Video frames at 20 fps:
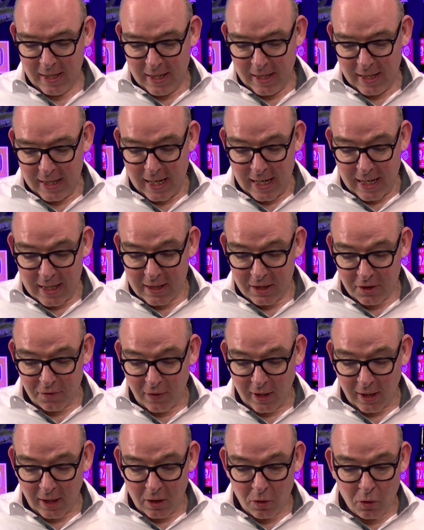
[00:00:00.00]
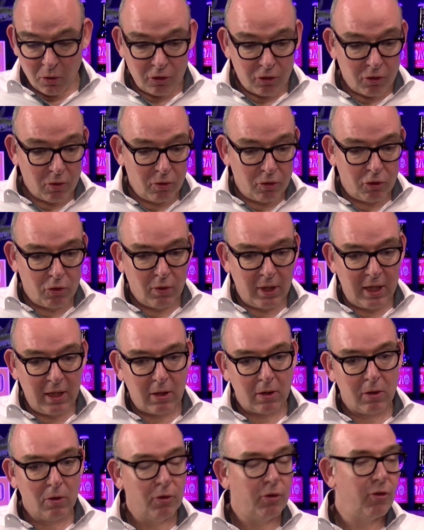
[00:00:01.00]
Yeah, and it's very good to
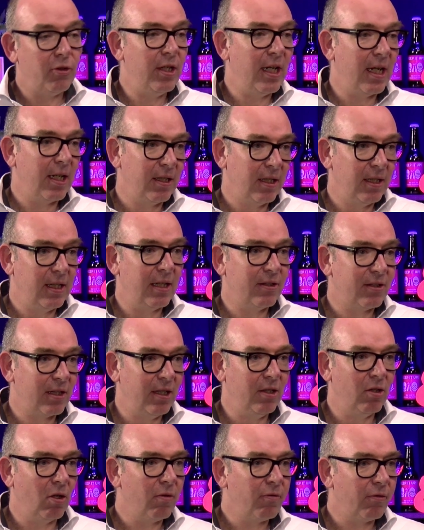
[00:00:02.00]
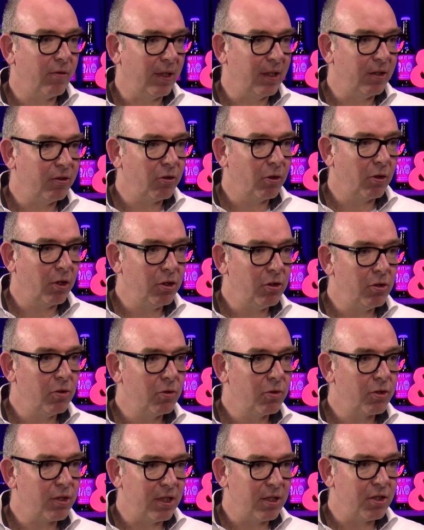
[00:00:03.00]
include there the NetClean offering to
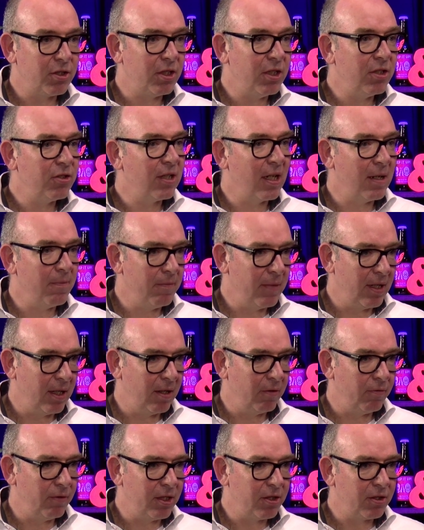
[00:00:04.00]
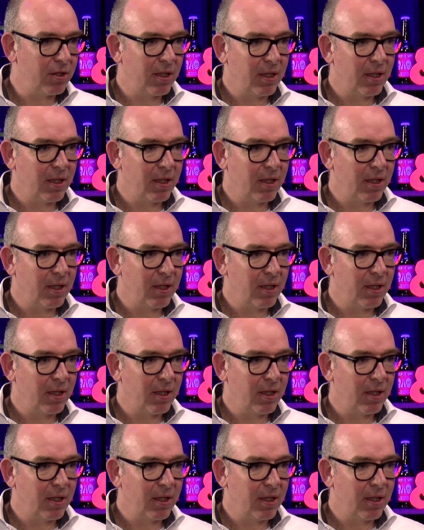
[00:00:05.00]
reduce this CSAM risk.